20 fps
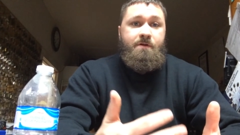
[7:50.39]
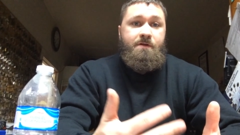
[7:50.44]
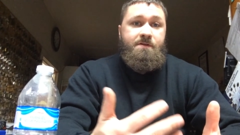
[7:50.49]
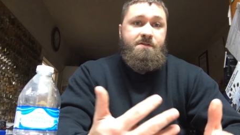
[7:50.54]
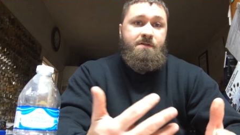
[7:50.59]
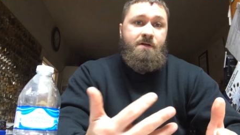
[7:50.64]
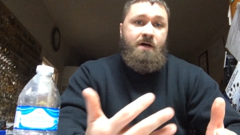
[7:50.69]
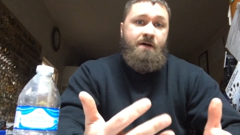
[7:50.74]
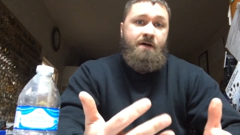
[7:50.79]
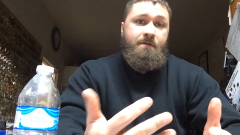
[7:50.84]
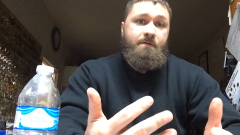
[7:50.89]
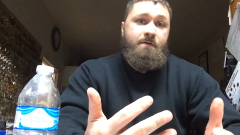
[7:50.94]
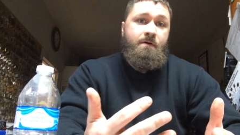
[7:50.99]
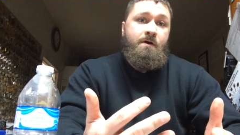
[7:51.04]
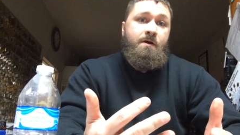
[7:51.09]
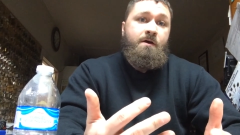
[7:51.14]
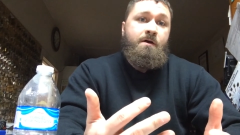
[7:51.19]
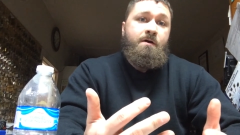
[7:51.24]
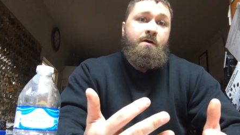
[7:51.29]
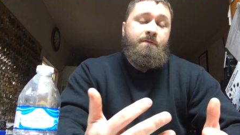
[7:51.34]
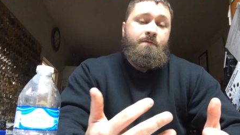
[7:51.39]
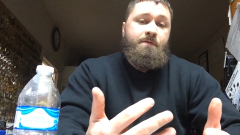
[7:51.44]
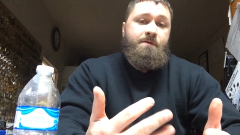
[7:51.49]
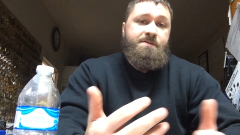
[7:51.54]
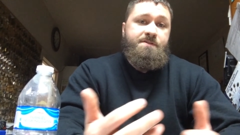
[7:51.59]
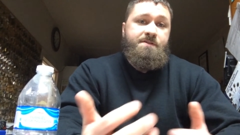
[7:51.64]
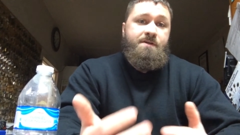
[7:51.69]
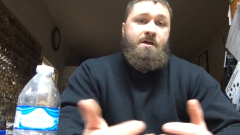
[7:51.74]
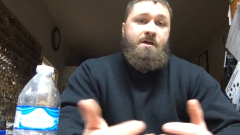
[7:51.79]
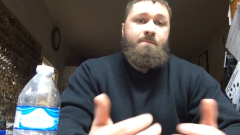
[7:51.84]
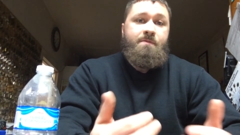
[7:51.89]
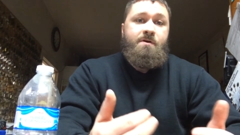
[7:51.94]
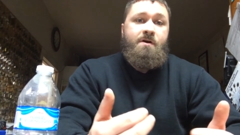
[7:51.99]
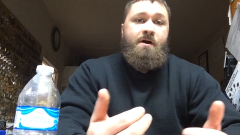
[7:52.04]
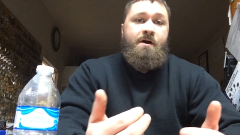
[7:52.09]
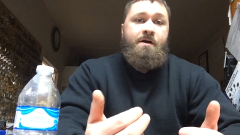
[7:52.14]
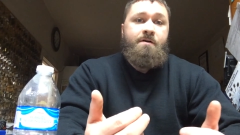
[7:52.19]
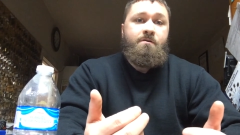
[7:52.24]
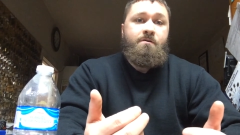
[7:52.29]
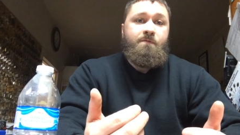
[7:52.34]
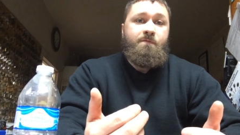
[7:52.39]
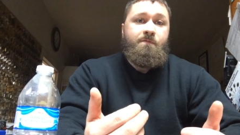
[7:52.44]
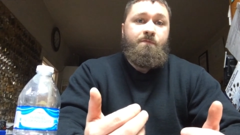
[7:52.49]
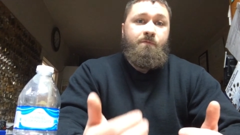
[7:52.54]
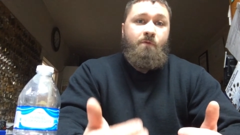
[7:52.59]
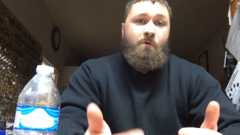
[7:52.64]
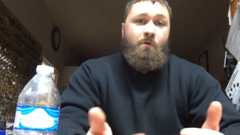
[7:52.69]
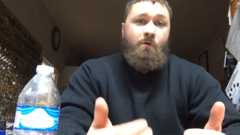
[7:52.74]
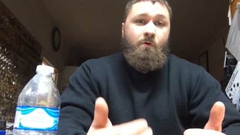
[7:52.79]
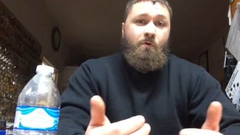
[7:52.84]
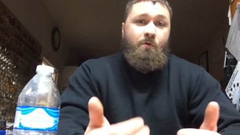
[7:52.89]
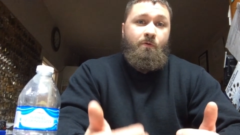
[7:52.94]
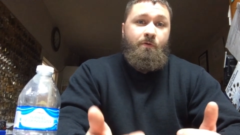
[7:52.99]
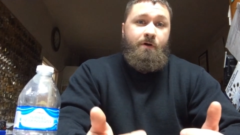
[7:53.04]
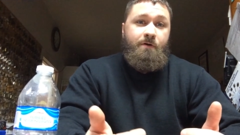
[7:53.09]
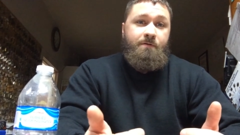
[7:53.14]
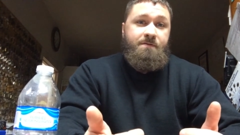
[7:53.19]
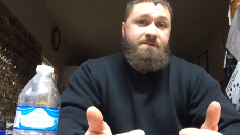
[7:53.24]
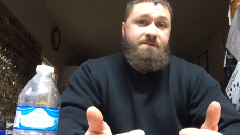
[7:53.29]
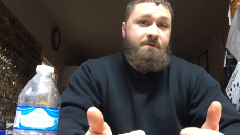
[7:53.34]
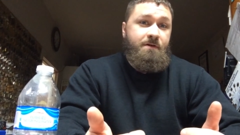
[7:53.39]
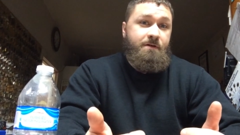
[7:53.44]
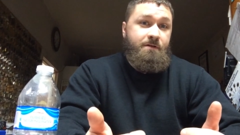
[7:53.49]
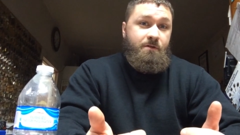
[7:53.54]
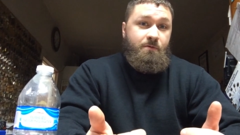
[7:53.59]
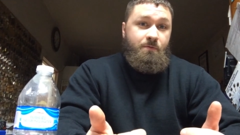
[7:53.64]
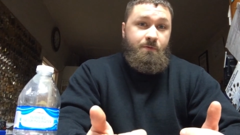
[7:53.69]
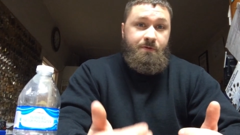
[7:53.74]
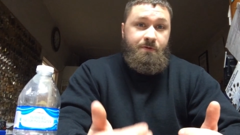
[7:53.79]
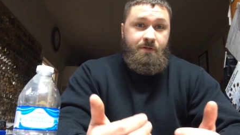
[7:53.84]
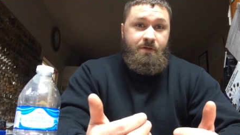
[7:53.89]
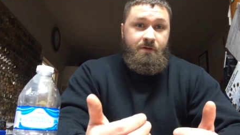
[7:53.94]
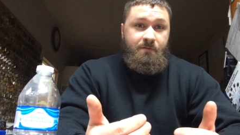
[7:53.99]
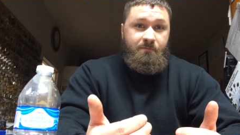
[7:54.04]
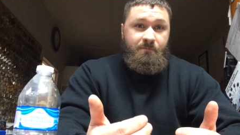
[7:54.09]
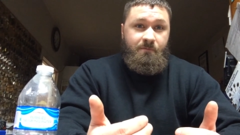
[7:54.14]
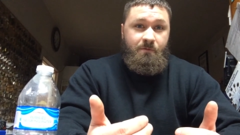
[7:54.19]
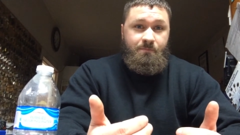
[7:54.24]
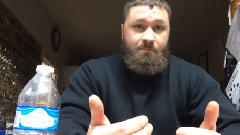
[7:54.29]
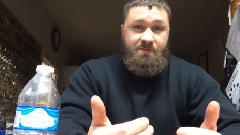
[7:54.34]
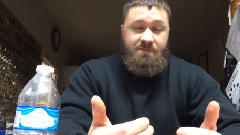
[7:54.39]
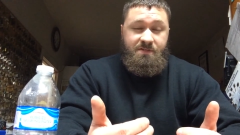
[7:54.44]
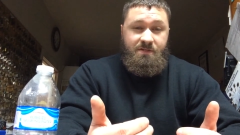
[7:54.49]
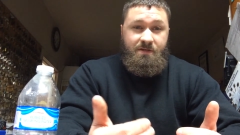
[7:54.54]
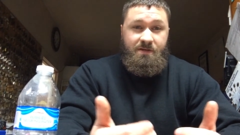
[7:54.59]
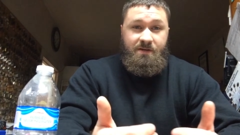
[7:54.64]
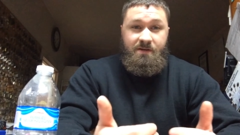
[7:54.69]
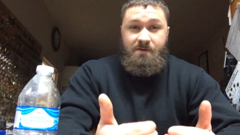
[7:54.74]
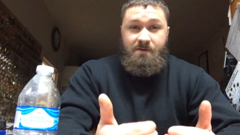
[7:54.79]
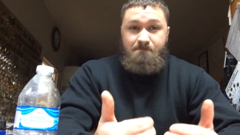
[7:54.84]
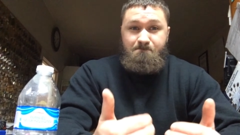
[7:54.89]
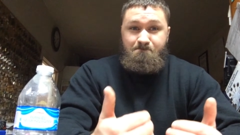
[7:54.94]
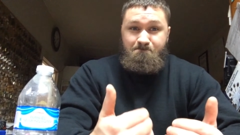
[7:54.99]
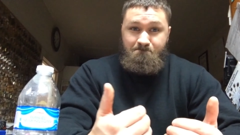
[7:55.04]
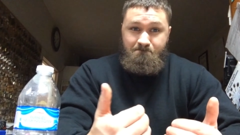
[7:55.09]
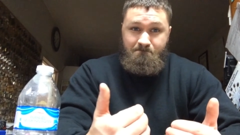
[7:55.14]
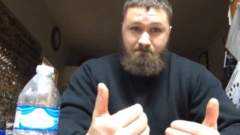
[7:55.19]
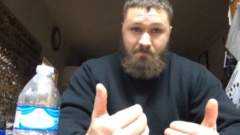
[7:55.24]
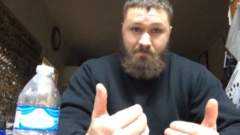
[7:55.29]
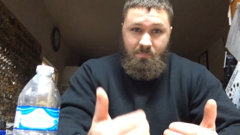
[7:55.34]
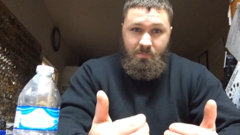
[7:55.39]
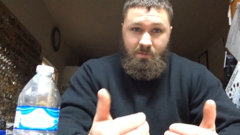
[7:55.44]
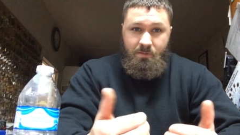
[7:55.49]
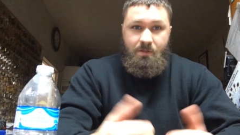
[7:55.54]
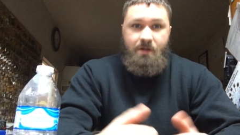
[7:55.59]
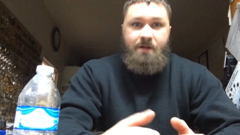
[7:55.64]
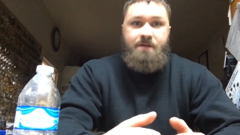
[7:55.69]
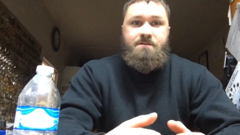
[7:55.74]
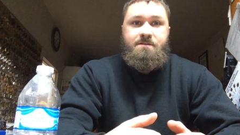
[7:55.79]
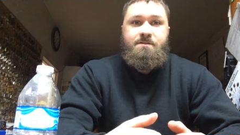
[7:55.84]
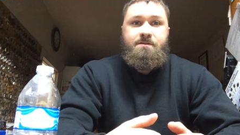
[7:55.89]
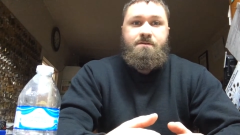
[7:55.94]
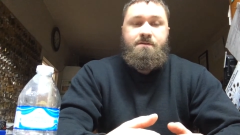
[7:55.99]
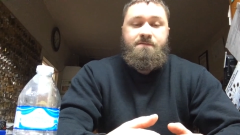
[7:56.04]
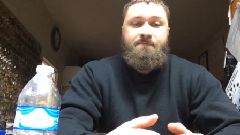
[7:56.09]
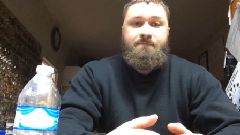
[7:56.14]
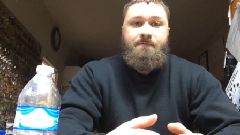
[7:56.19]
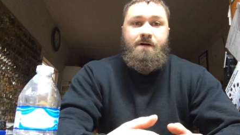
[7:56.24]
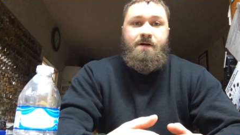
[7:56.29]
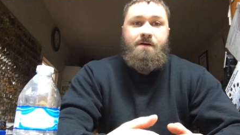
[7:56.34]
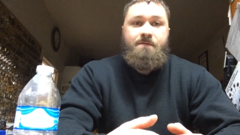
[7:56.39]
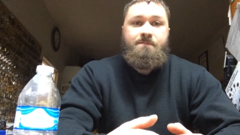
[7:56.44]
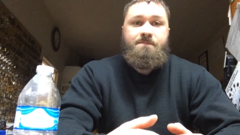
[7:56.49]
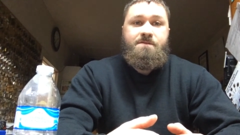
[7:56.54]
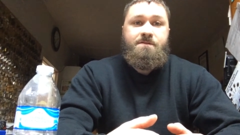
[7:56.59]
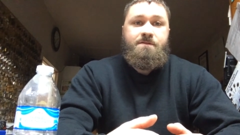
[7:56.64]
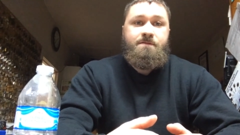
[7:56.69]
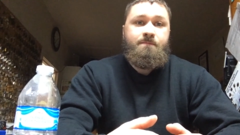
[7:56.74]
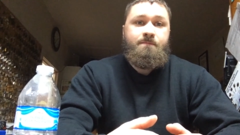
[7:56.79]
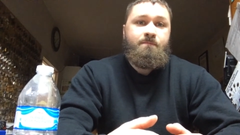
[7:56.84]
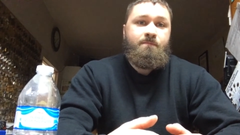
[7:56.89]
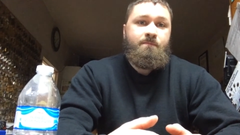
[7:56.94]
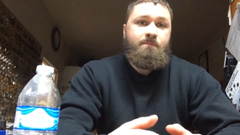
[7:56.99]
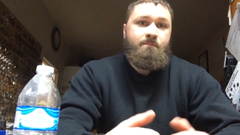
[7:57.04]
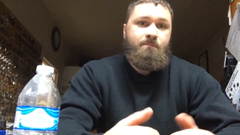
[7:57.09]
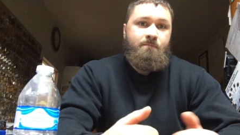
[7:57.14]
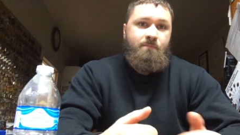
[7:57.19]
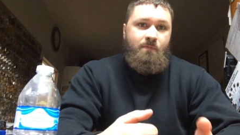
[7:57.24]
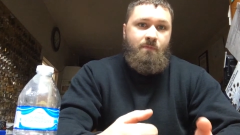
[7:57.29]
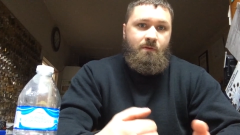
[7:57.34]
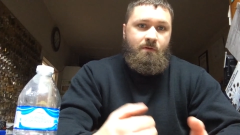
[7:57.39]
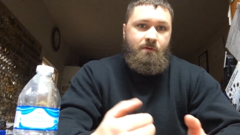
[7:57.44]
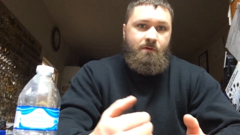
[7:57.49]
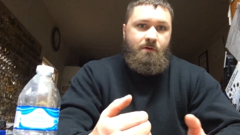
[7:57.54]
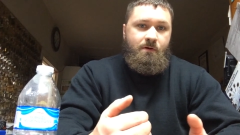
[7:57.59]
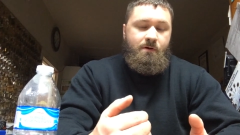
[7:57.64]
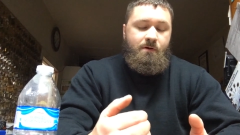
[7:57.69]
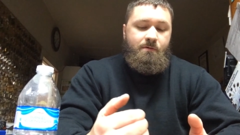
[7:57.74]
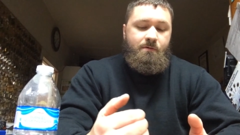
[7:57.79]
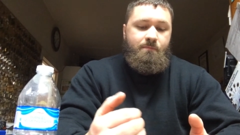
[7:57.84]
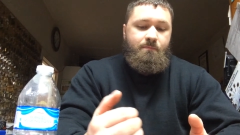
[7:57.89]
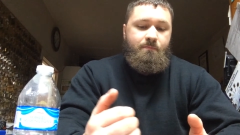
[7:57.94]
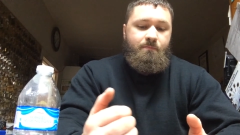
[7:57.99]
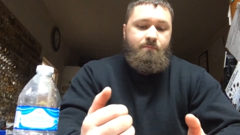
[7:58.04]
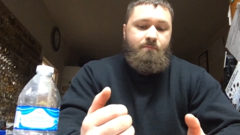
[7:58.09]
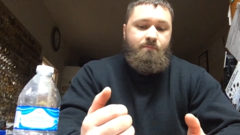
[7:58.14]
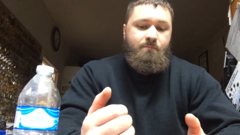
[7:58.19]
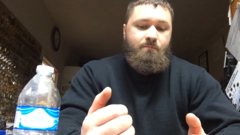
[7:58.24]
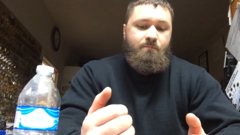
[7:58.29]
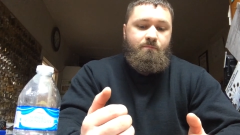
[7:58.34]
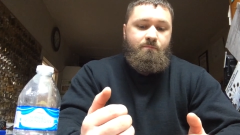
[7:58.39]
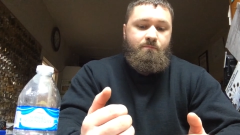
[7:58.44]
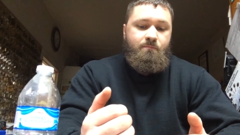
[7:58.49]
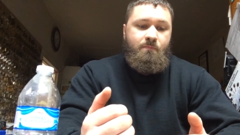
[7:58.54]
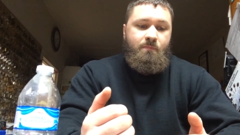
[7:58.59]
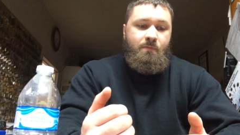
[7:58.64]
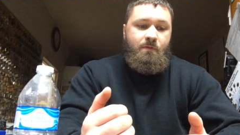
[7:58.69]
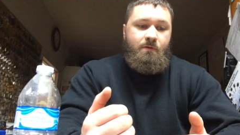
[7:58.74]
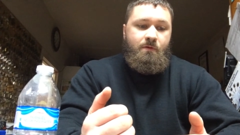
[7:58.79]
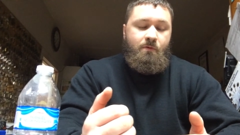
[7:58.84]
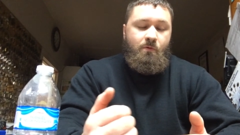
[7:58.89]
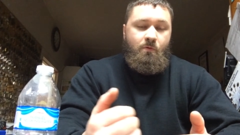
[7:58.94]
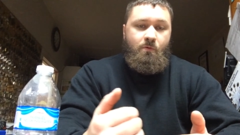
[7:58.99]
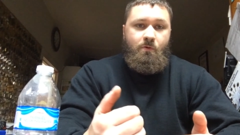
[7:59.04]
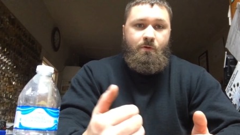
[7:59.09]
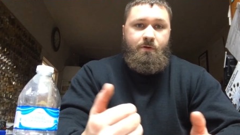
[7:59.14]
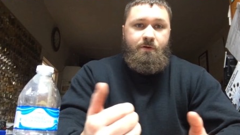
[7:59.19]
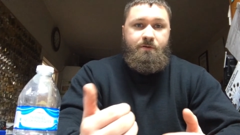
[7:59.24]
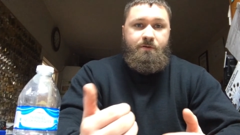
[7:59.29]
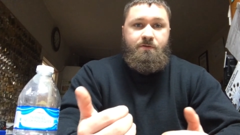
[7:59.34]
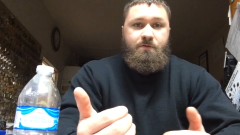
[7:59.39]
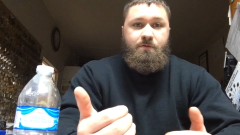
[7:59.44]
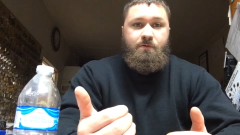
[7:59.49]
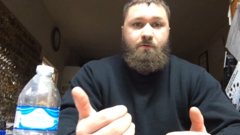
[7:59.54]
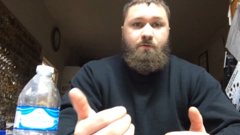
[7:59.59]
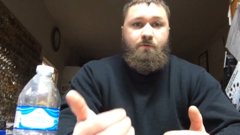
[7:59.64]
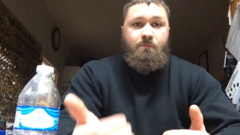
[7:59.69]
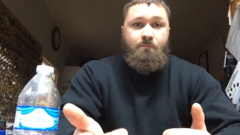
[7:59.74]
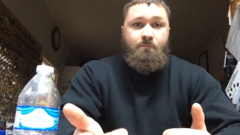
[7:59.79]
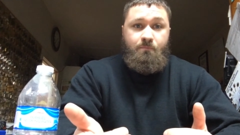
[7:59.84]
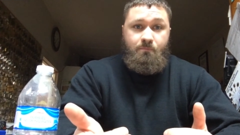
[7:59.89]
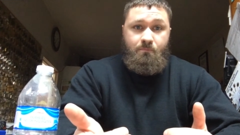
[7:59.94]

It's not the same kind of floral notes that you would get from, say, 965's uh, Oriental